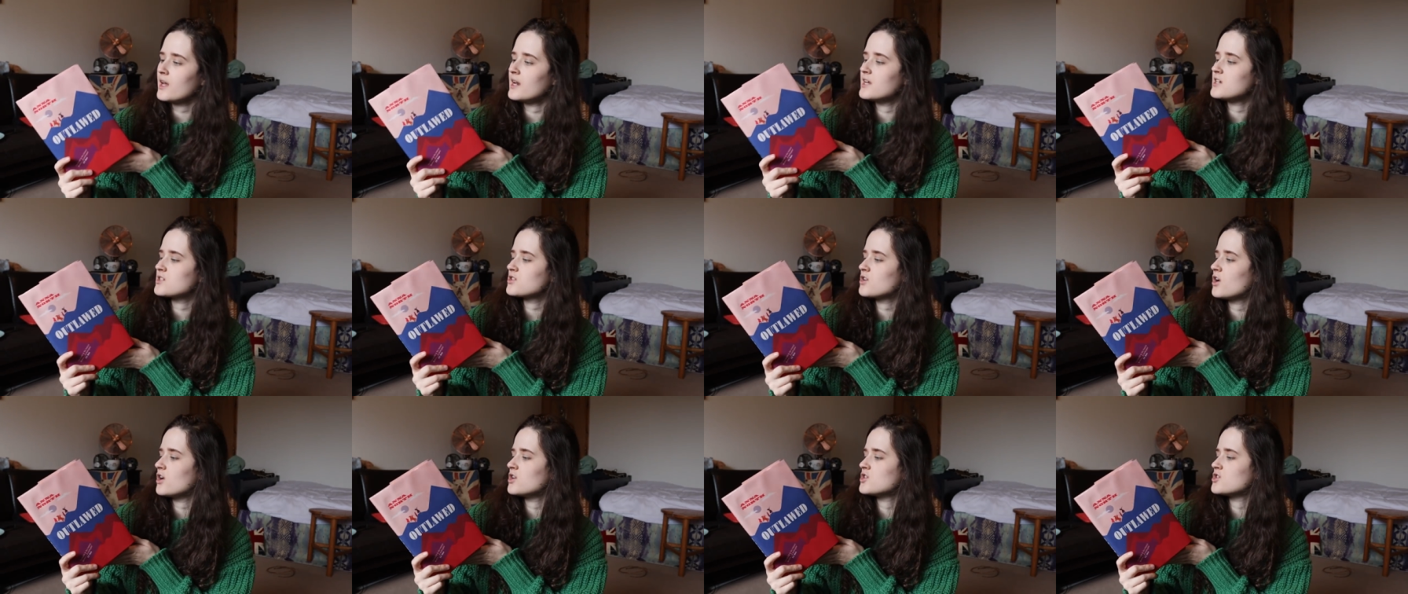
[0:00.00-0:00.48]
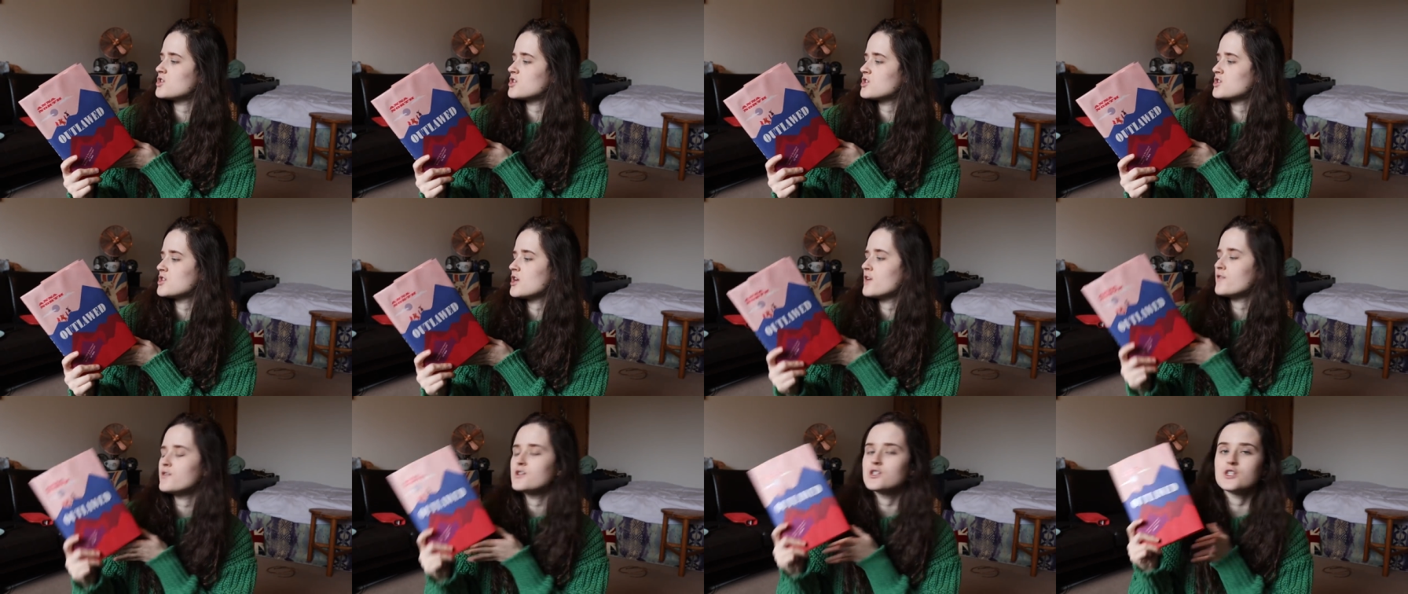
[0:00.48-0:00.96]
and it's got
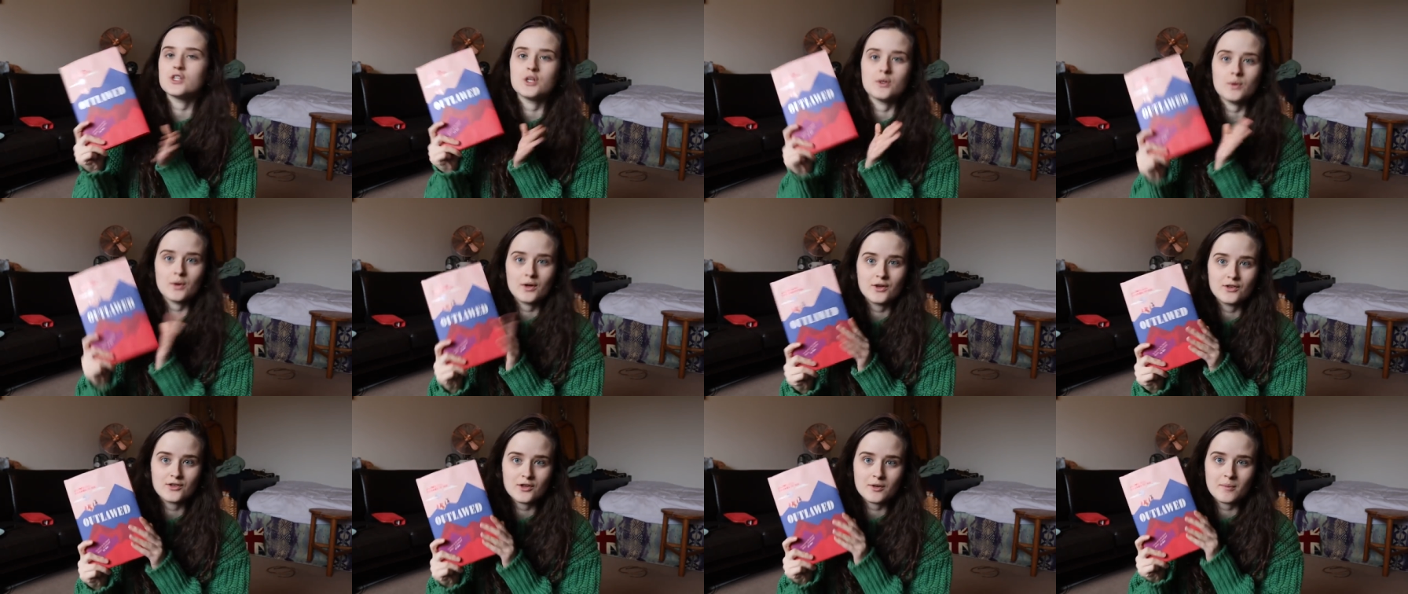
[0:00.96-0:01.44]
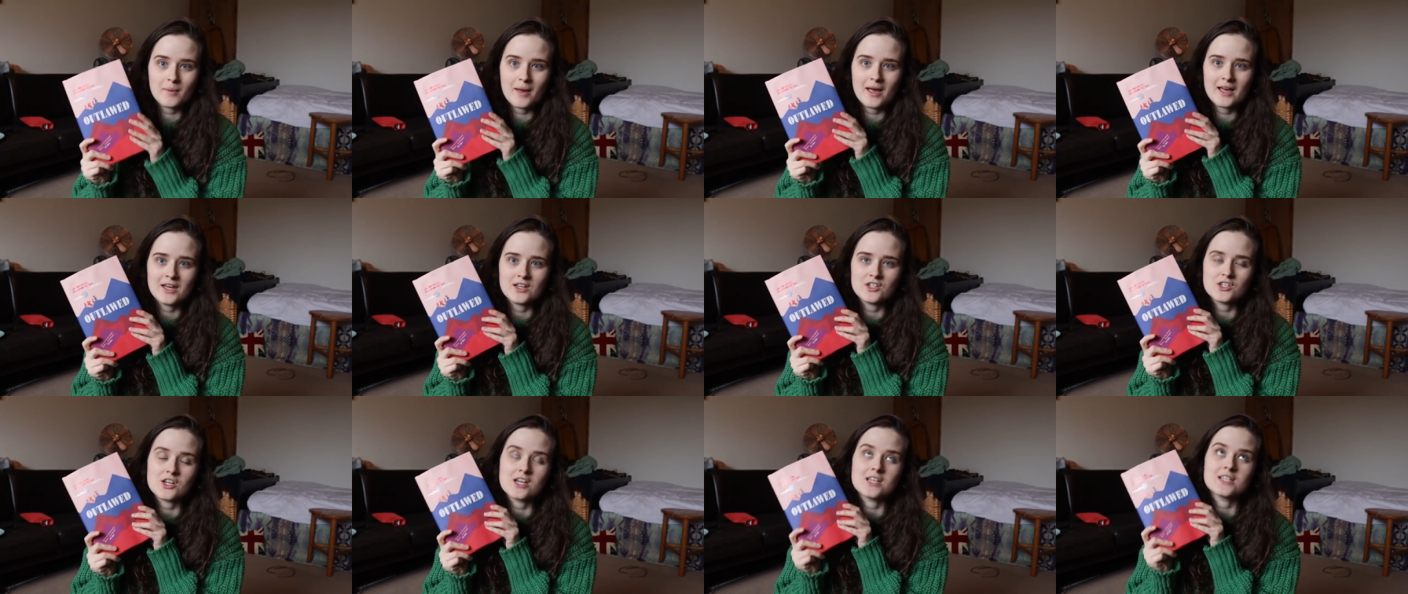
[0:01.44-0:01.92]
just over 200
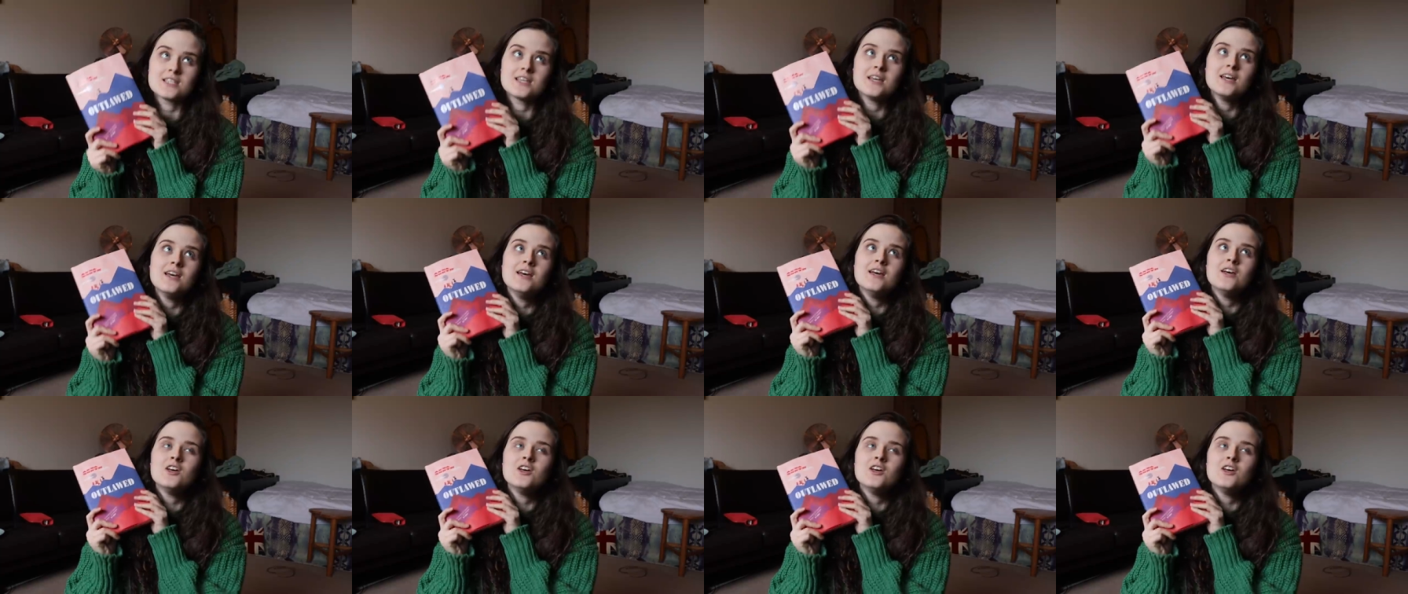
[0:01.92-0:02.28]
pages,